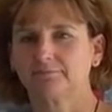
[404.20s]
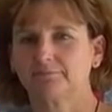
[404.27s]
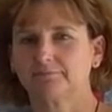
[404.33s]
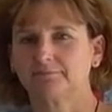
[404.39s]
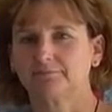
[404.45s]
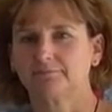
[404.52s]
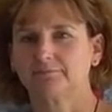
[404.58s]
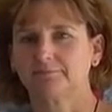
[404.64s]

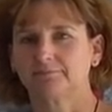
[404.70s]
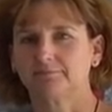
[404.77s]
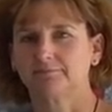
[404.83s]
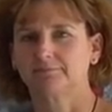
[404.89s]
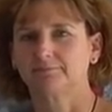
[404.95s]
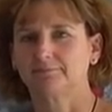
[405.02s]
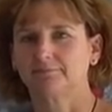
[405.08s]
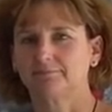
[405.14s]

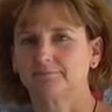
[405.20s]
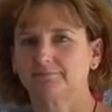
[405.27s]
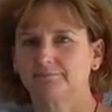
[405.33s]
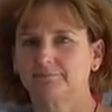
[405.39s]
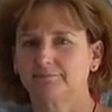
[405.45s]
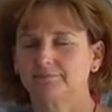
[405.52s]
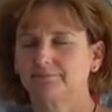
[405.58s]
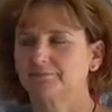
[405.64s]

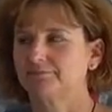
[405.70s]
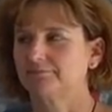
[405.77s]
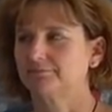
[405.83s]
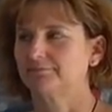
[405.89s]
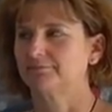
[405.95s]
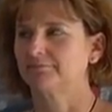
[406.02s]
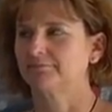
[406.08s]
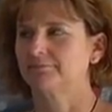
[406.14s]

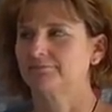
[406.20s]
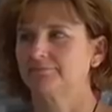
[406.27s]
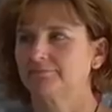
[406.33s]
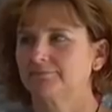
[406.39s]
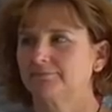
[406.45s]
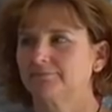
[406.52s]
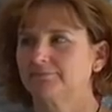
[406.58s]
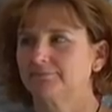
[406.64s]

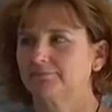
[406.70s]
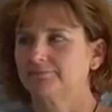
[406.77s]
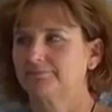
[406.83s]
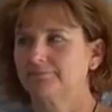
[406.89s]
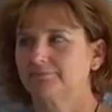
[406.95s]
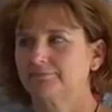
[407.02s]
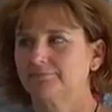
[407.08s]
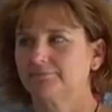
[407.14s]

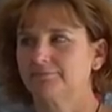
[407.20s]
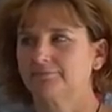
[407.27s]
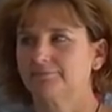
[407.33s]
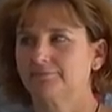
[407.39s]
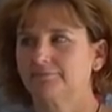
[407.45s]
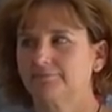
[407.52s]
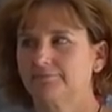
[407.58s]
(silent)